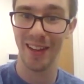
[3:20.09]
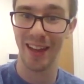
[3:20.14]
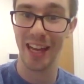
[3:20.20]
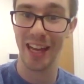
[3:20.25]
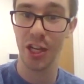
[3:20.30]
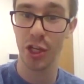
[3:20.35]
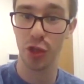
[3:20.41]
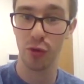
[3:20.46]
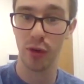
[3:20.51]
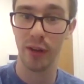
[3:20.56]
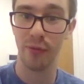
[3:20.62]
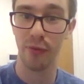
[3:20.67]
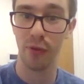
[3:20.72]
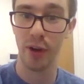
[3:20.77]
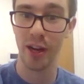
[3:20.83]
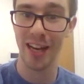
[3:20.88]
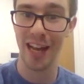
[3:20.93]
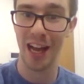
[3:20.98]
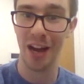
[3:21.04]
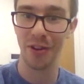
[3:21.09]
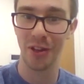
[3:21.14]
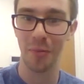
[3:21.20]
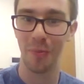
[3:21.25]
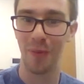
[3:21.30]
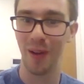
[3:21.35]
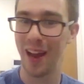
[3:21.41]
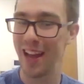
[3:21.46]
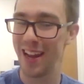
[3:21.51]
injury free now?
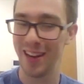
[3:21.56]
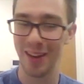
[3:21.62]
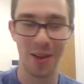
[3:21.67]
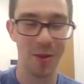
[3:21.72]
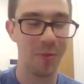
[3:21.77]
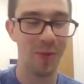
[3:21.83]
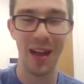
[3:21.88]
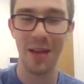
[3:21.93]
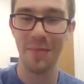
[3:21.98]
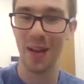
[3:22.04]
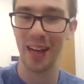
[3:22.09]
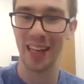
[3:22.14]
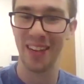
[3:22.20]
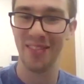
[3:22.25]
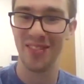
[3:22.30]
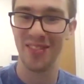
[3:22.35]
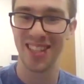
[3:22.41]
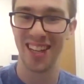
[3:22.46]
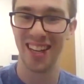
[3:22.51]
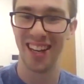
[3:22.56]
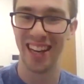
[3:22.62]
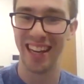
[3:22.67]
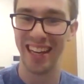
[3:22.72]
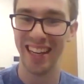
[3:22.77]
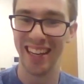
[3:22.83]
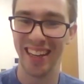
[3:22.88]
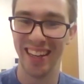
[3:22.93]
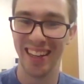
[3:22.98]
You're playing you're playing magnificently.